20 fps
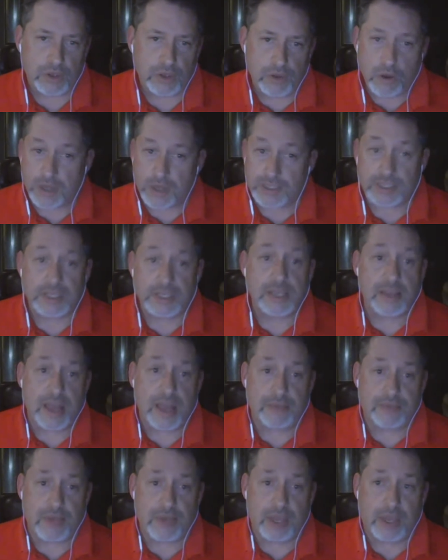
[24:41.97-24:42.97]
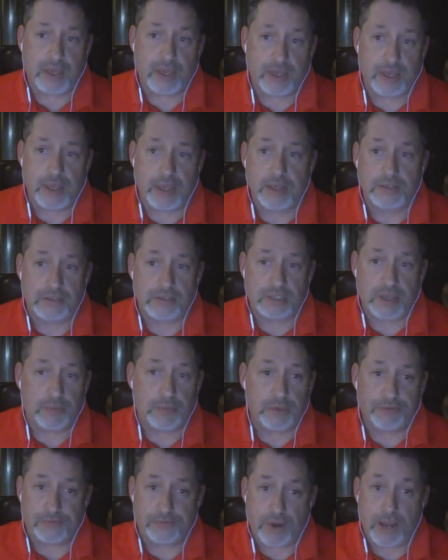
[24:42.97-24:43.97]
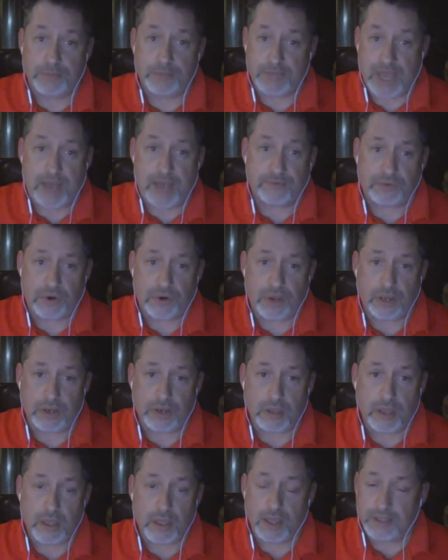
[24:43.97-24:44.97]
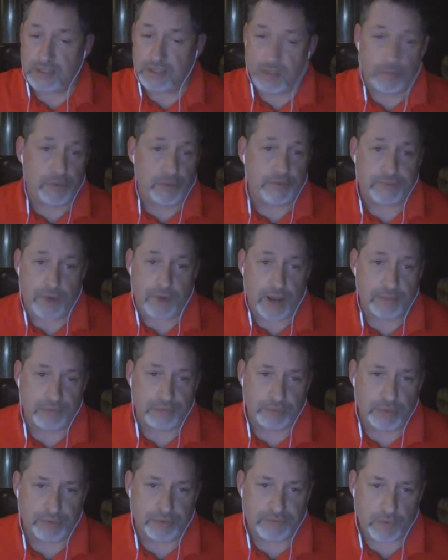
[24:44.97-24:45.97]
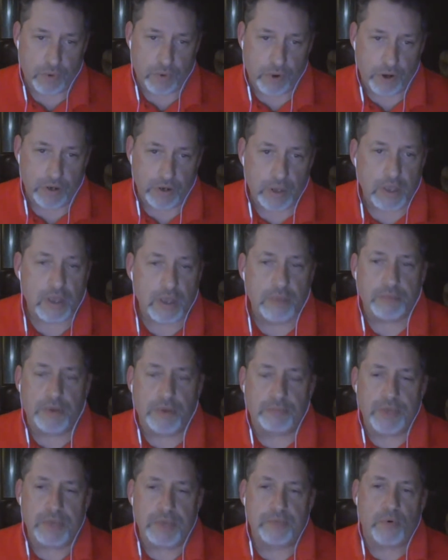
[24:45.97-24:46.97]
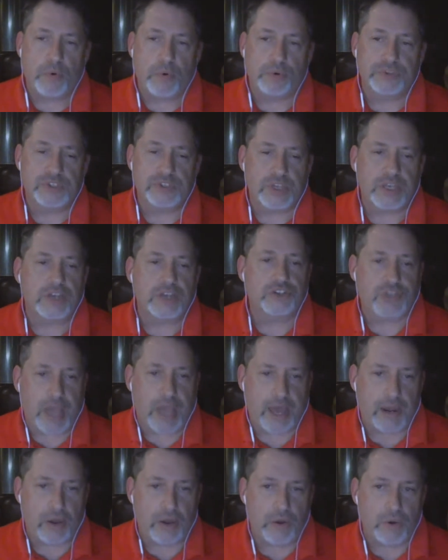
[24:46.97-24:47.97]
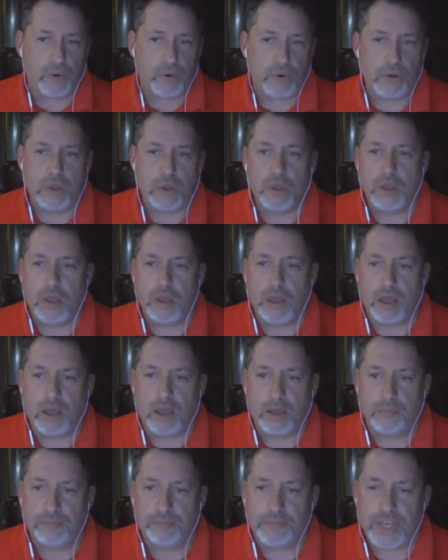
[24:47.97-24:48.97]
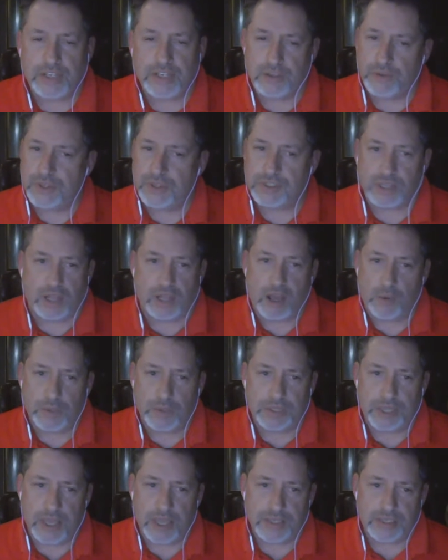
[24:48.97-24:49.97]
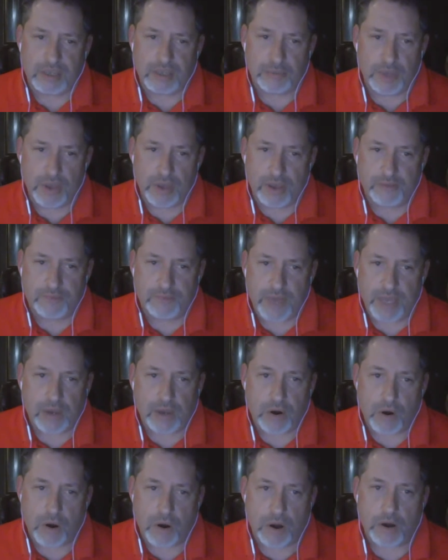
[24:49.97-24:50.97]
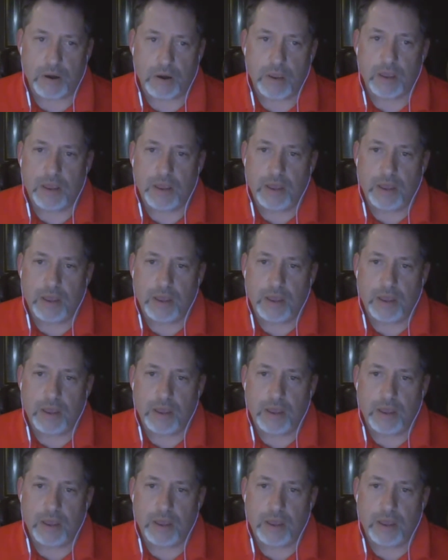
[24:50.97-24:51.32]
you ought to see that thing in some of the frames after it and some of the frames before it. But people will see a shadow. They do this a lot with the SWFA car,